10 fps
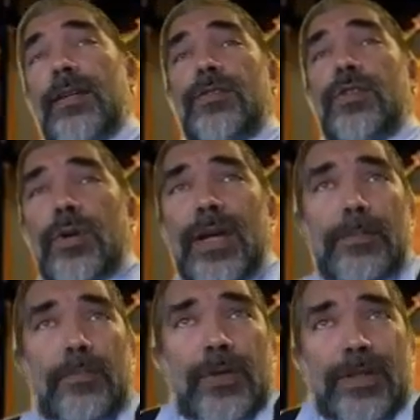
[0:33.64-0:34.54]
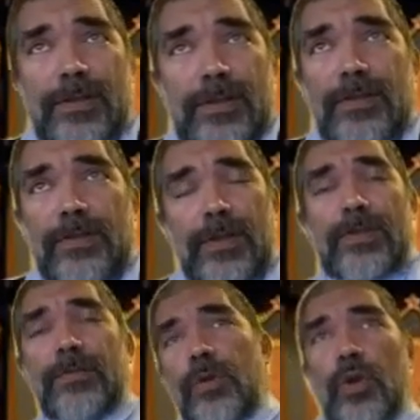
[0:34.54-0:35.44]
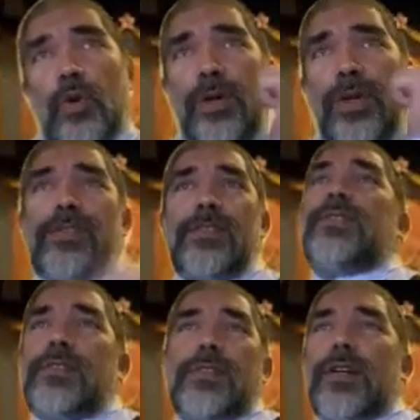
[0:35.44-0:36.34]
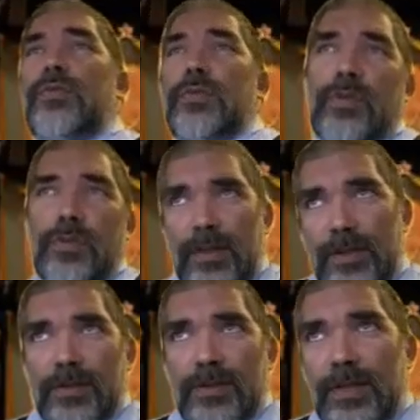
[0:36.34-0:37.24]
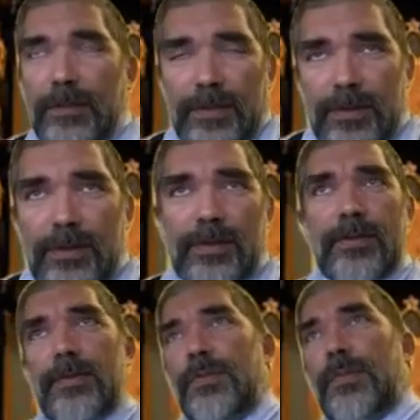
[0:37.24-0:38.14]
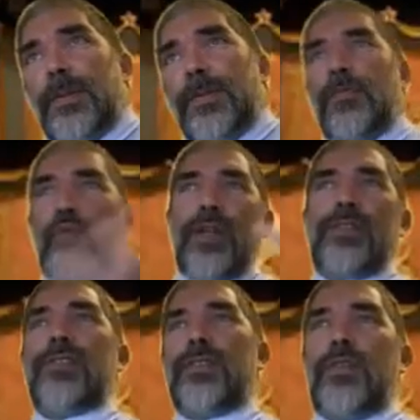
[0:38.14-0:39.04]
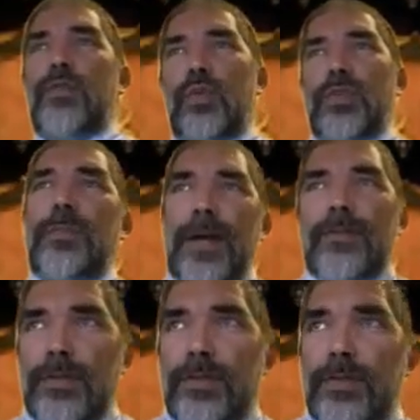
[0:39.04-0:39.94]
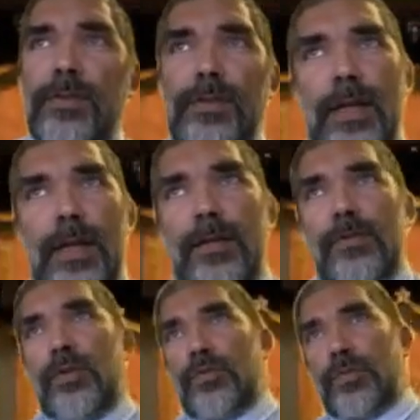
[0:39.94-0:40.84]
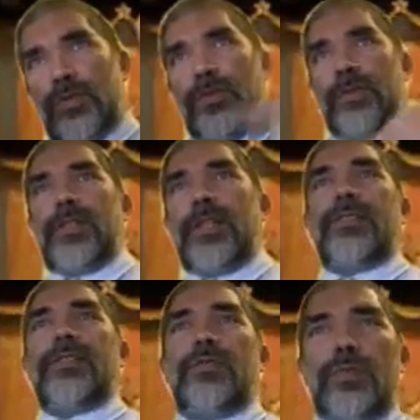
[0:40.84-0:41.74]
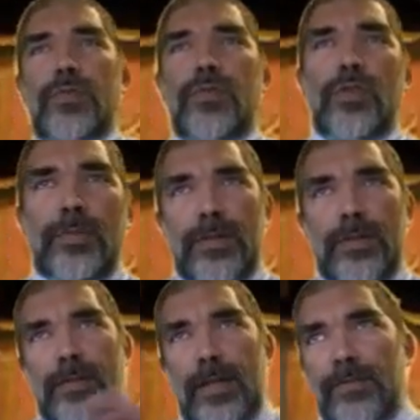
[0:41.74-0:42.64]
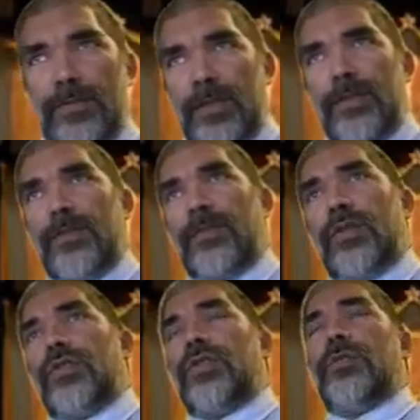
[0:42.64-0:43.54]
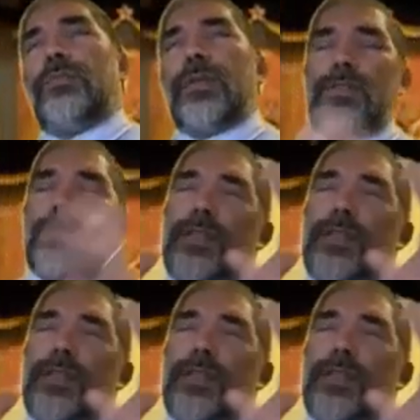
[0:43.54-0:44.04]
So 8 points. First of all, always start with your thesis statement. It's made up of what and what about it. And of course, we'll mention this later when we talk about every sentence structure, but